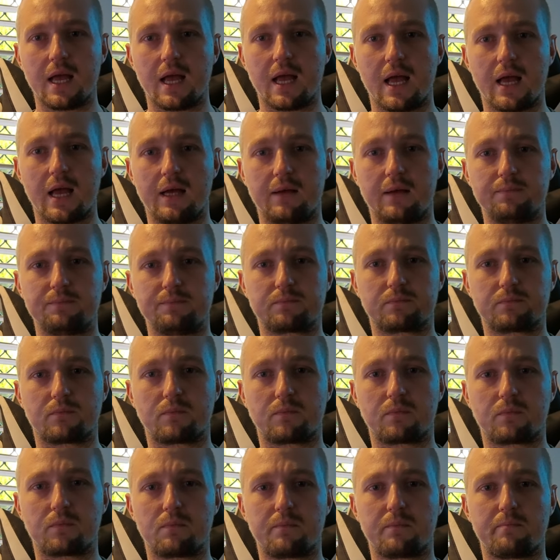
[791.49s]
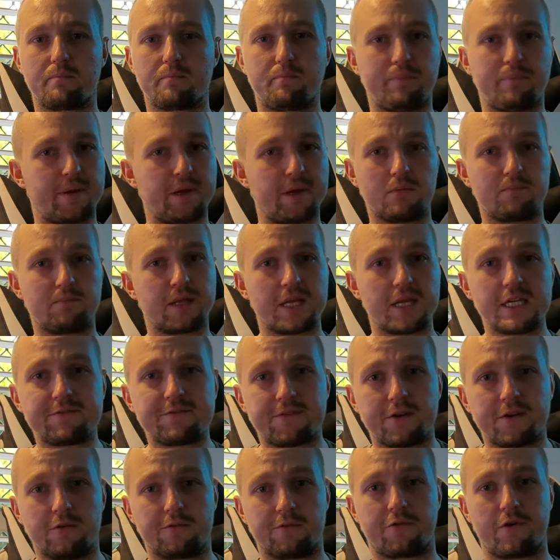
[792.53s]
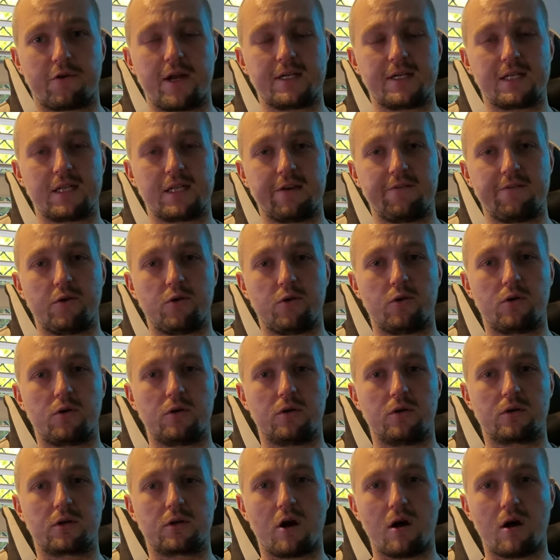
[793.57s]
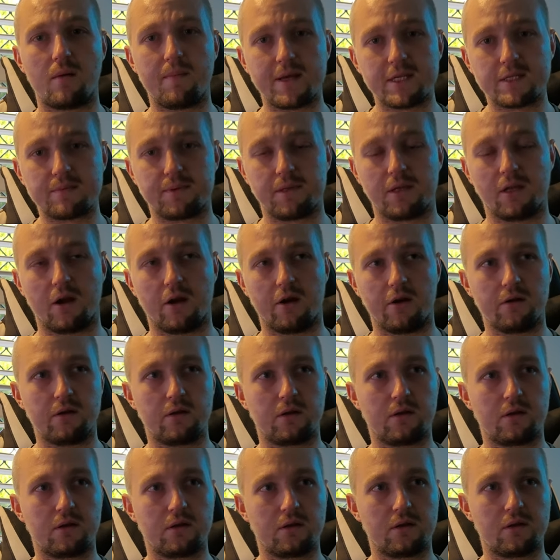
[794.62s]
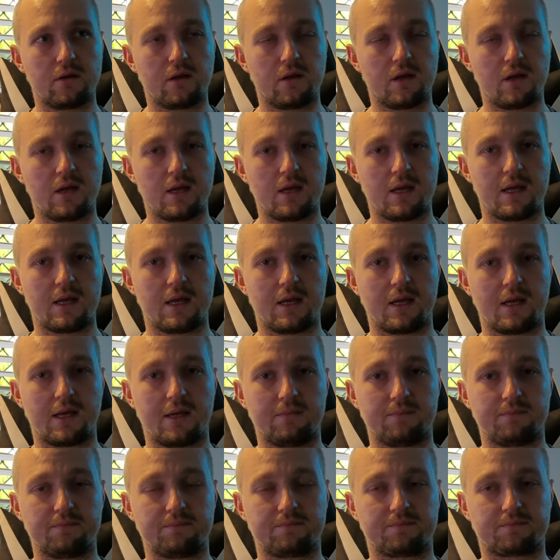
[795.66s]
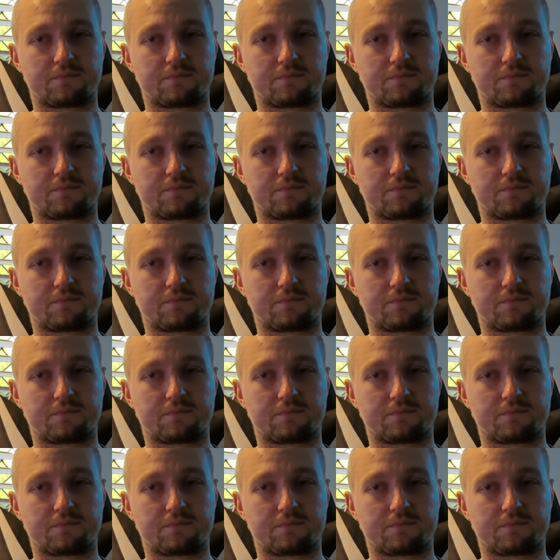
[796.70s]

Um, please feel free to leave your comments below. Um,